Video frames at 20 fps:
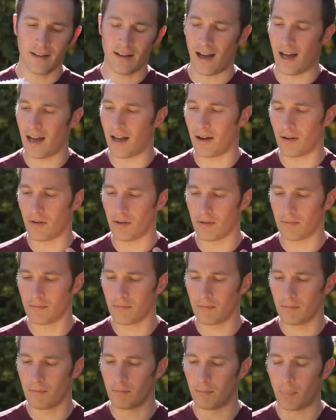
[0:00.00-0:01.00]
uh,
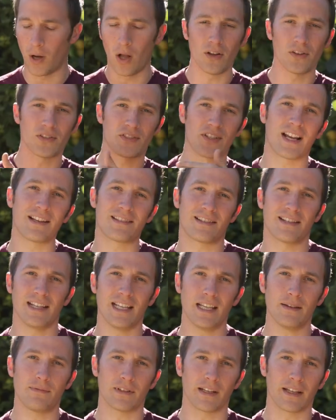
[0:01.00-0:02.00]
balls nice and
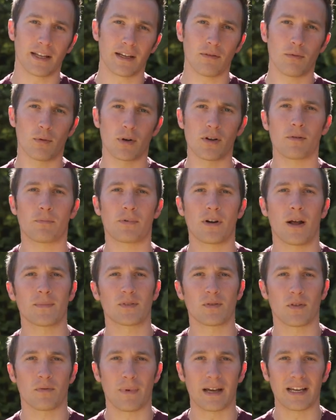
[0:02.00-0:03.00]
evenly. One of the
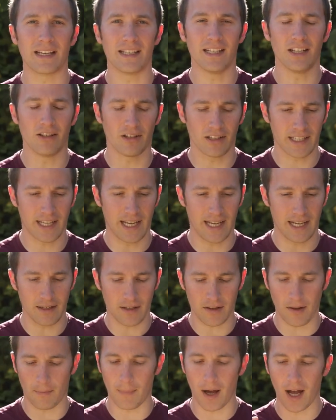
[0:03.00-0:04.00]
problems with my
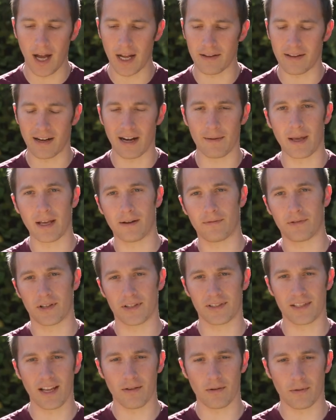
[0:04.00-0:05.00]
Hurricane, the mod that I make for
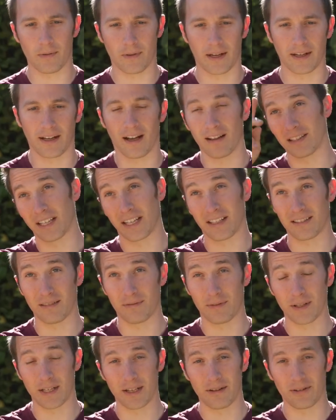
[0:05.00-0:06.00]
this other thing, I'll link
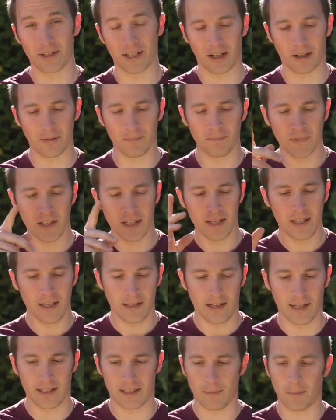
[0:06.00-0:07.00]
the video here,
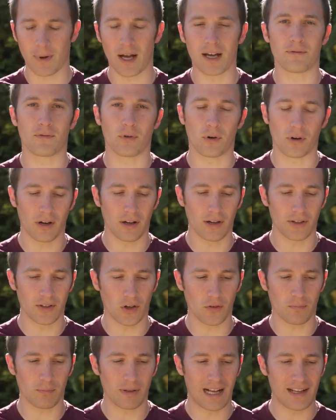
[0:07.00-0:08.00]
it's a mod for a
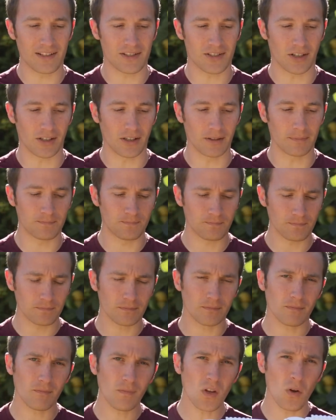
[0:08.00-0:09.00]
Nerf blaster.
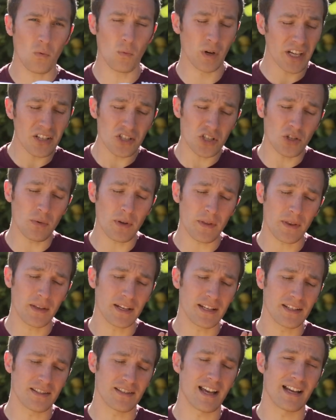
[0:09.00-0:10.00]
One issue with
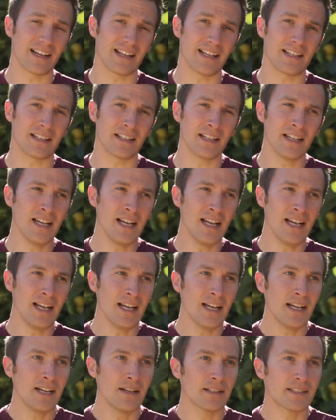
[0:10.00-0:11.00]
it is that it
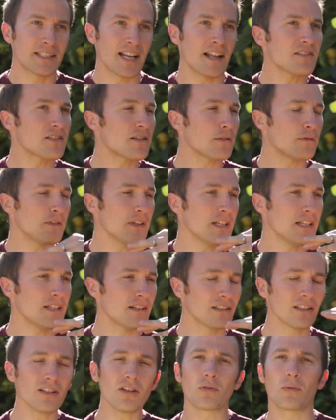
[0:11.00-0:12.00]
tends to
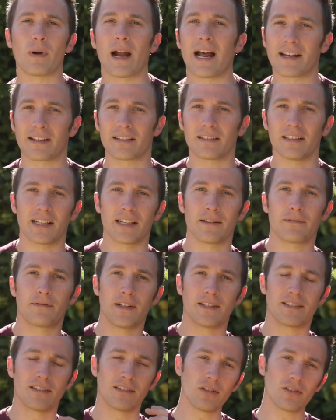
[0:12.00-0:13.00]
feed a little erratically. It
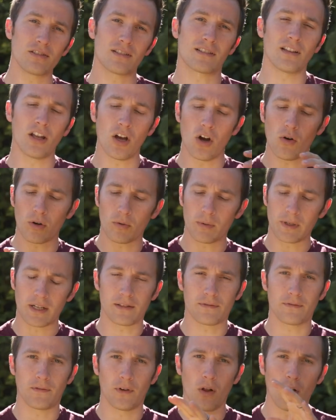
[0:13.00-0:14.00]
feeds a little slower when
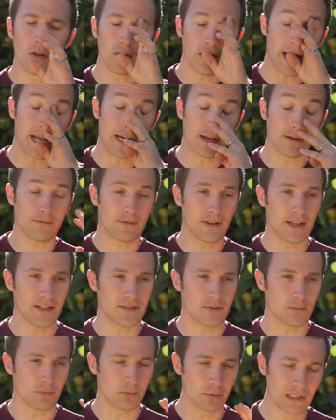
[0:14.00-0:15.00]
it's full and it
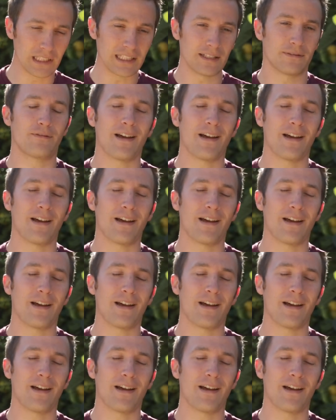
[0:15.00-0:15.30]
feeds really